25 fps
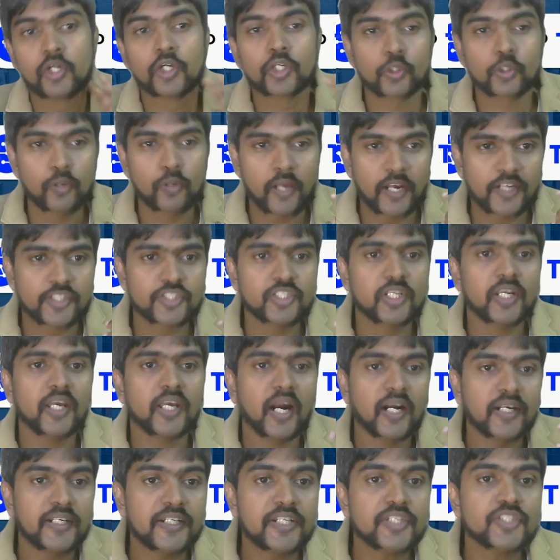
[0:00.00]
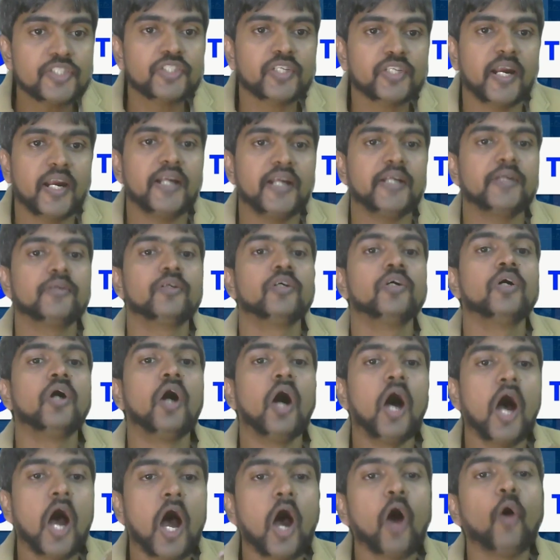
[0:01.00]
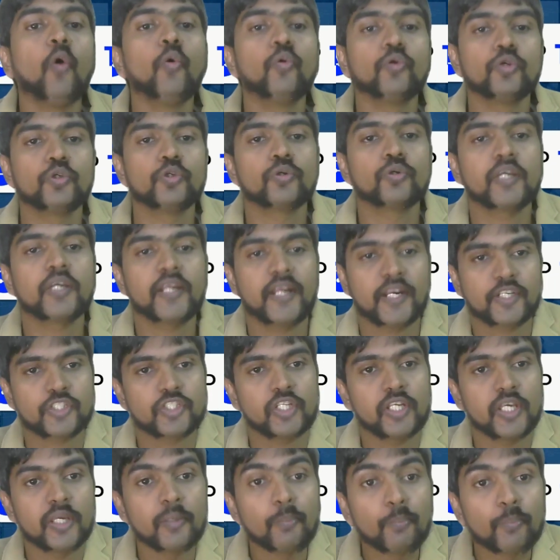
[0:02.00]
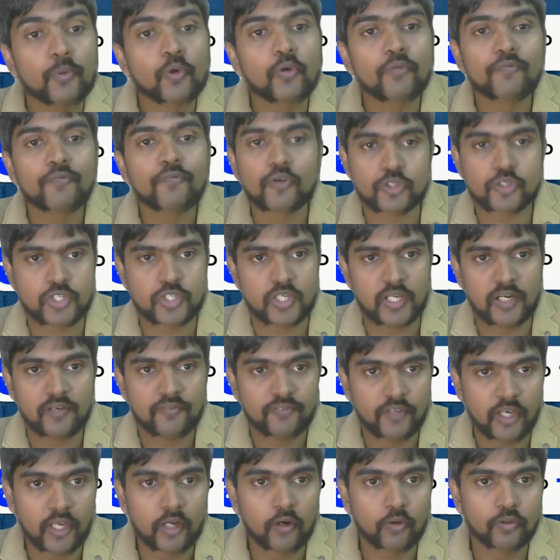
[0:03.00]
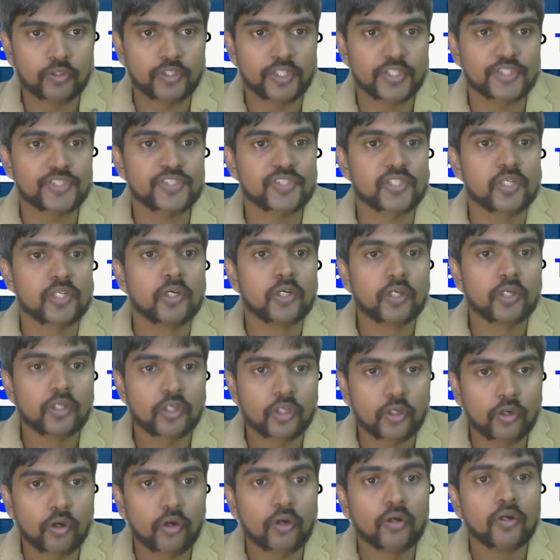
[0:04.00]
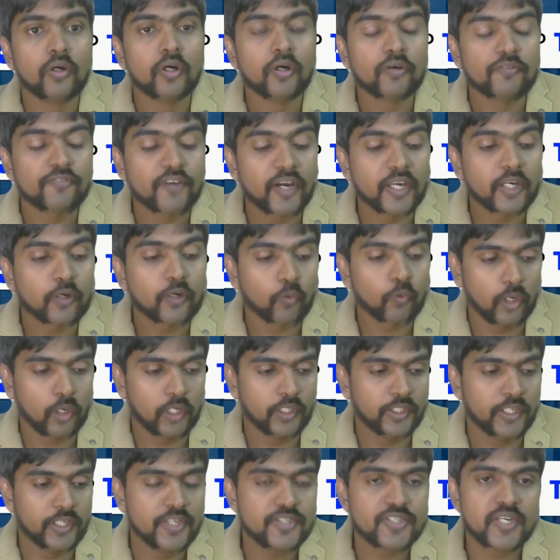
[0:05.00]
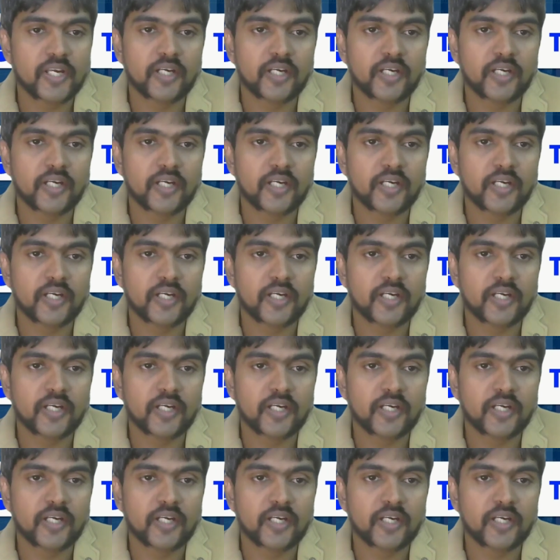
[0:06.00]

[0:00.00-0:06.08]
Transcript: you'll actually understand how you can actually improve yourself around these, 5 qualities.